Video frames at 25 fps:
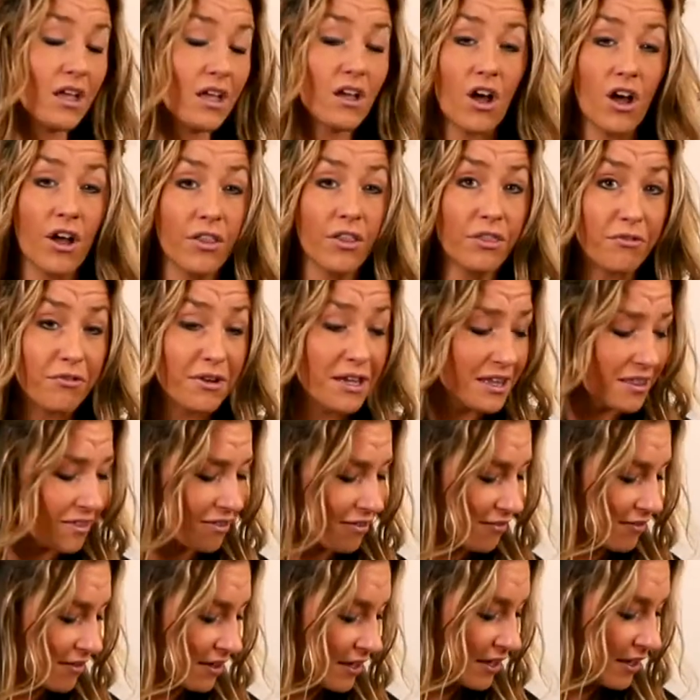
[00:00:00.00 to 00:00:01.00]
the wreath.
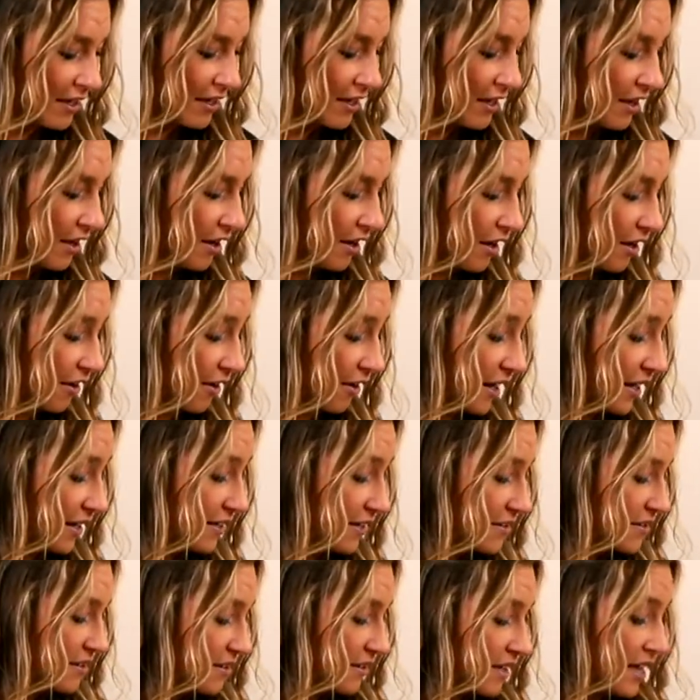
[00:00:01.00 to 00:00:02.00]
All
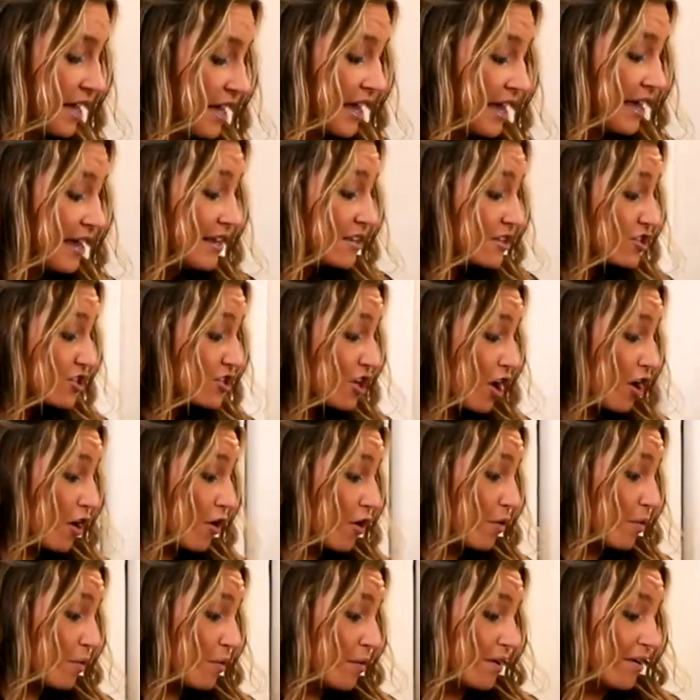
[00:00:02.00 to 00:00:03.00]
right,
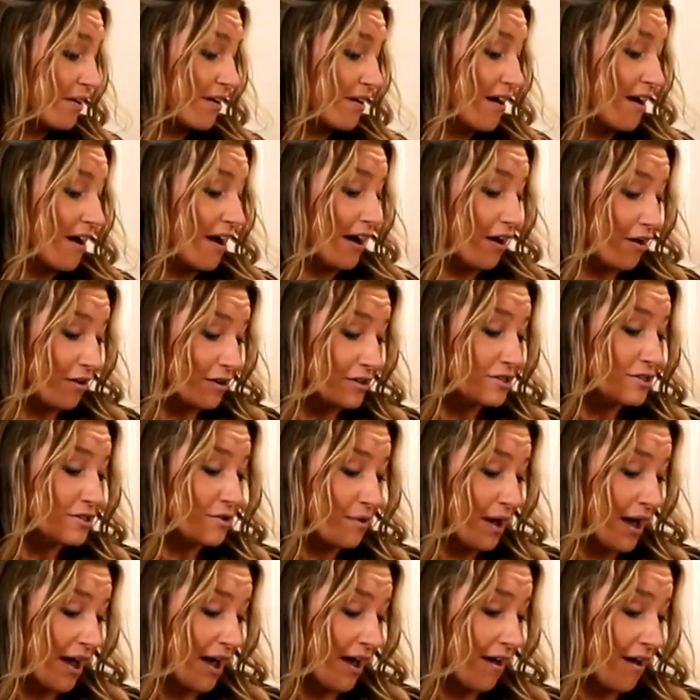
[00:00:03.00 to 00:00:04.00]
so I also
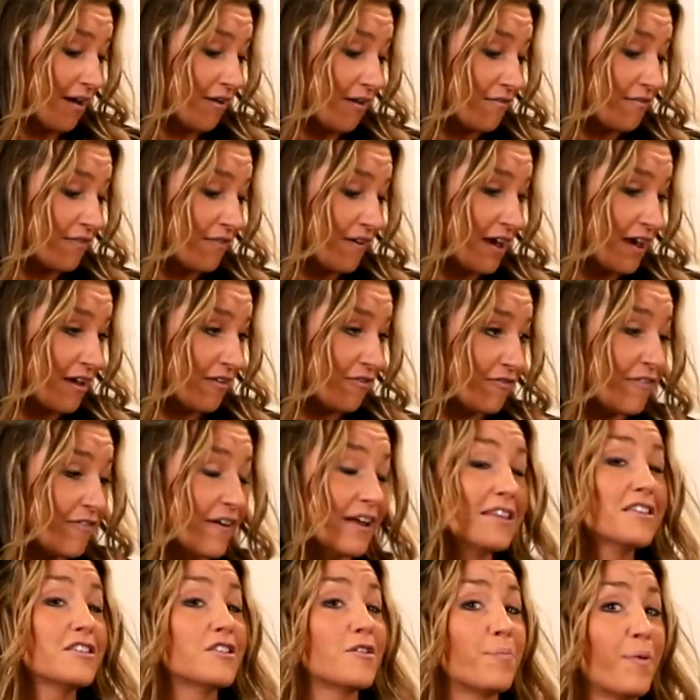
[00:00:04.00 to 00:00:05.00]
have a
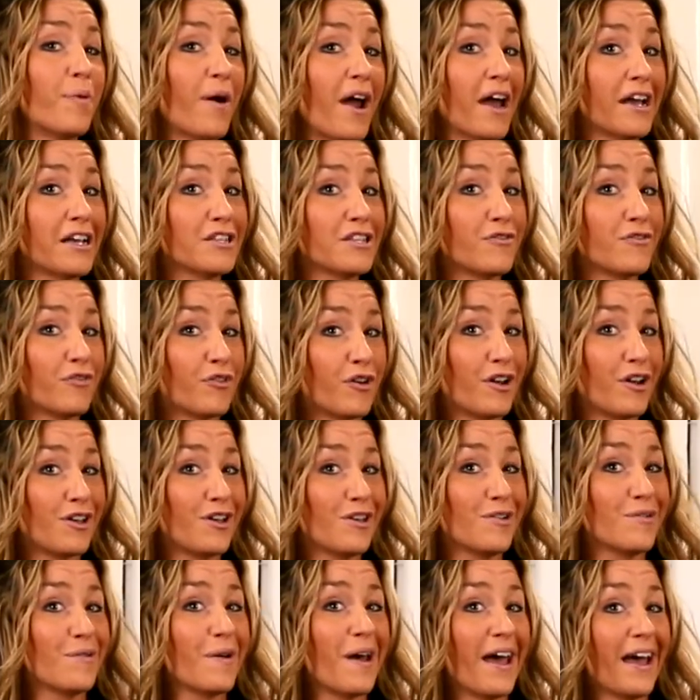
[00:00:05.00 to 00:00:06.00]
fun surprise for
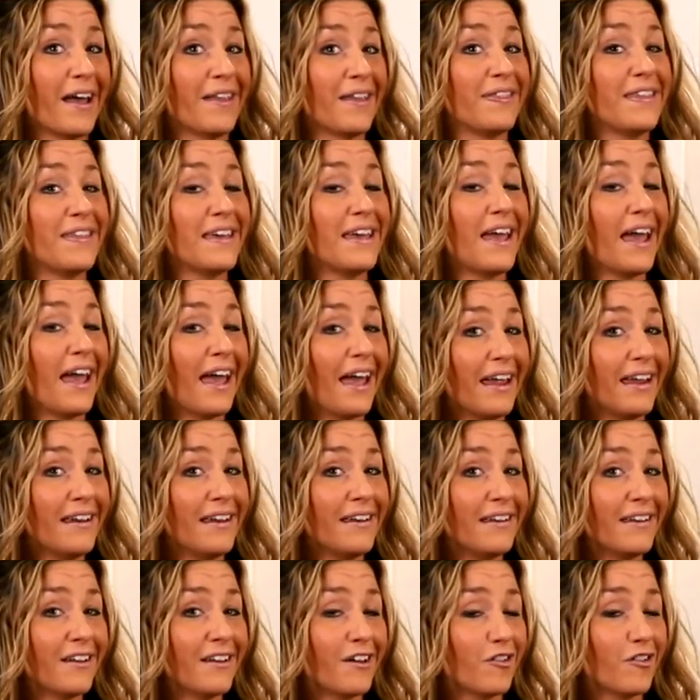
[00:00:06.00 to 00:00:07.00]
you at the
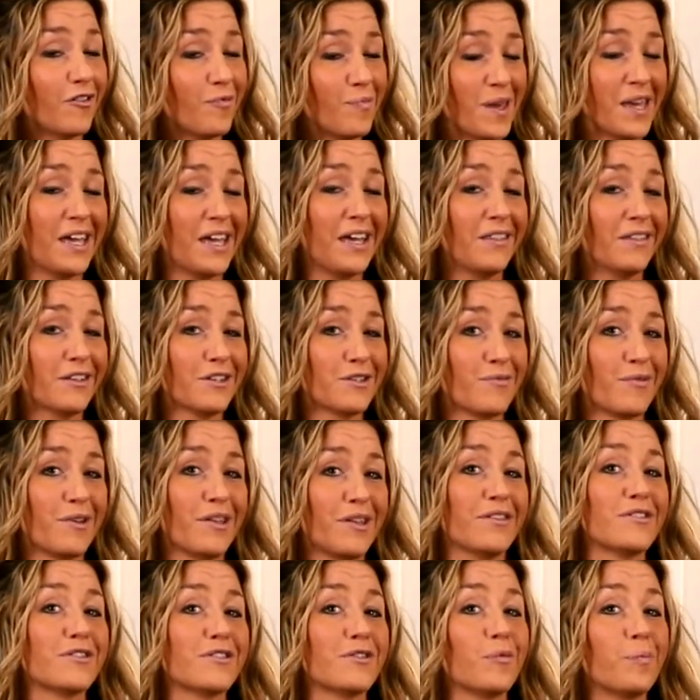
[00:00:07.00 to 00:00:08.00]
end of making this wreath.
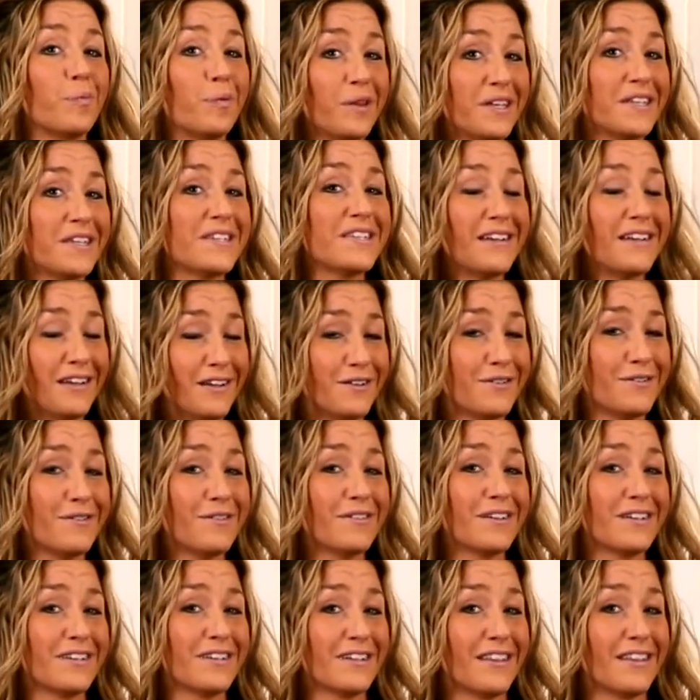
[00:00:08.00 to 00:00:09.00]
So please stay tuned
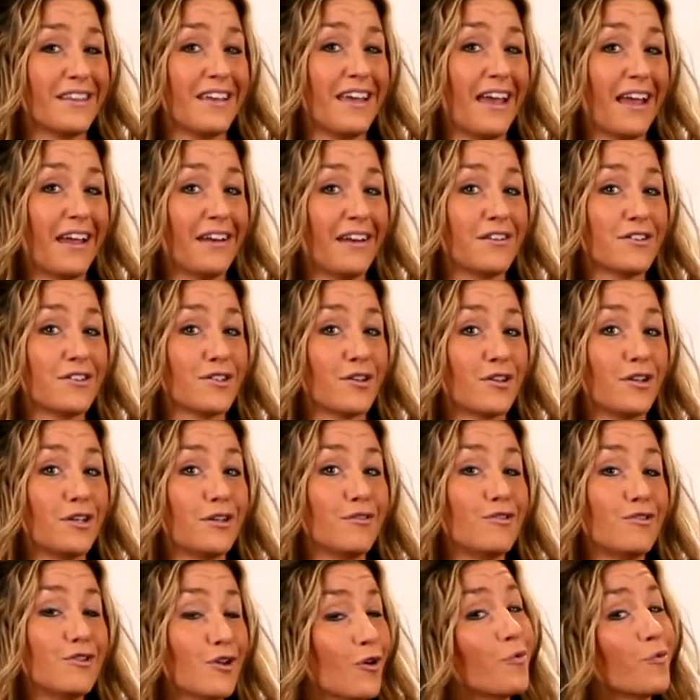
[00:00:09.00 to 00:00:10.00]
until the end so you
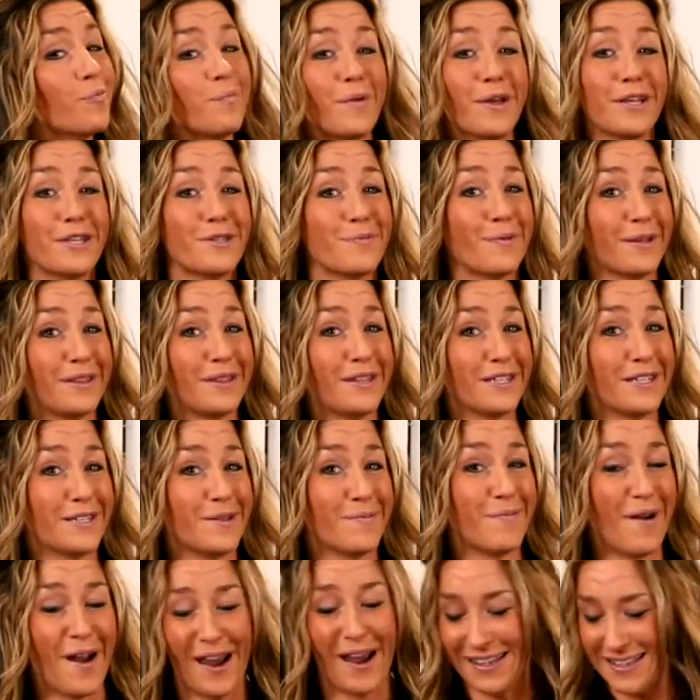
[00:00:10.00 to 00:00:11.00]
don't miss what the
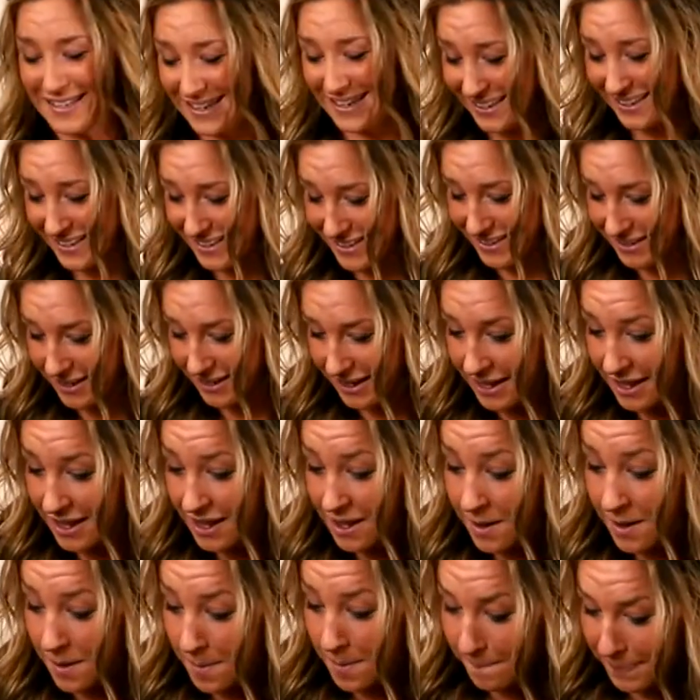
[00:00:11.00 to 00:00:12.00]
surprise is.
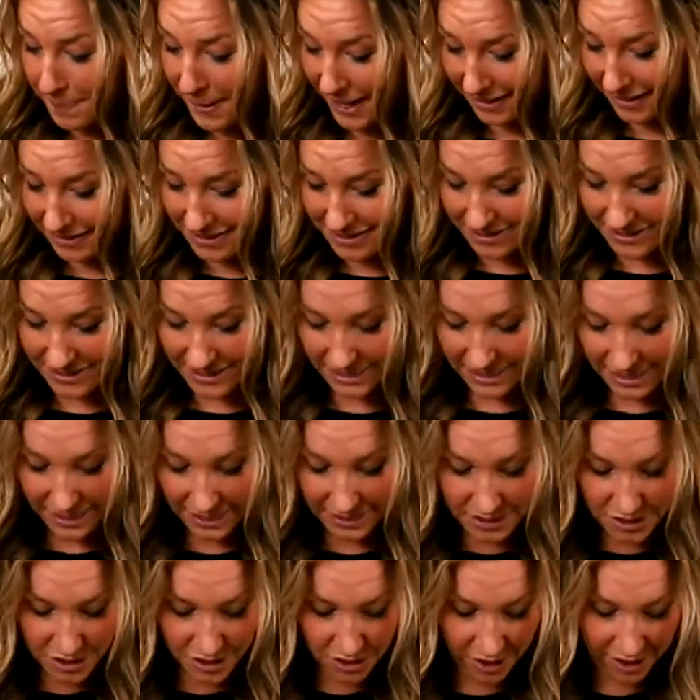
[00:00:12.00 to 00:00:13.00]
But to
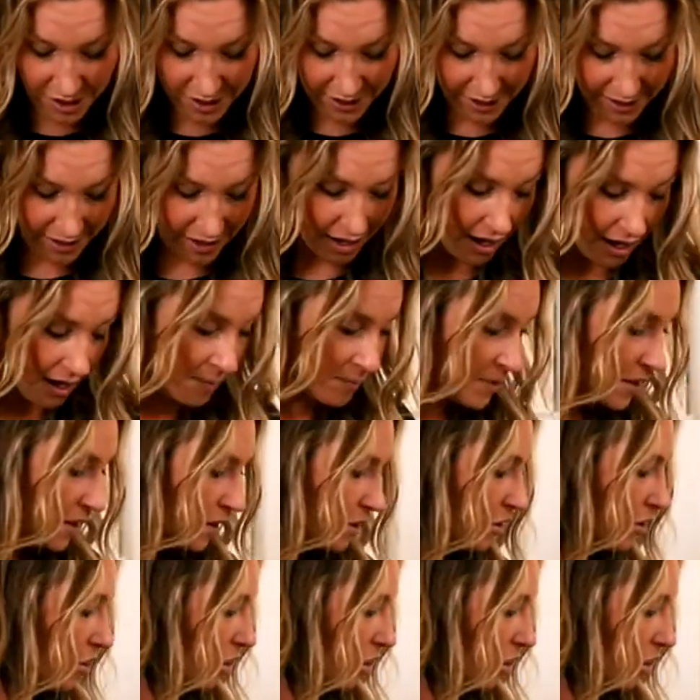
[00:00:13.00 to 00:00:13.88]
get started, I'm going to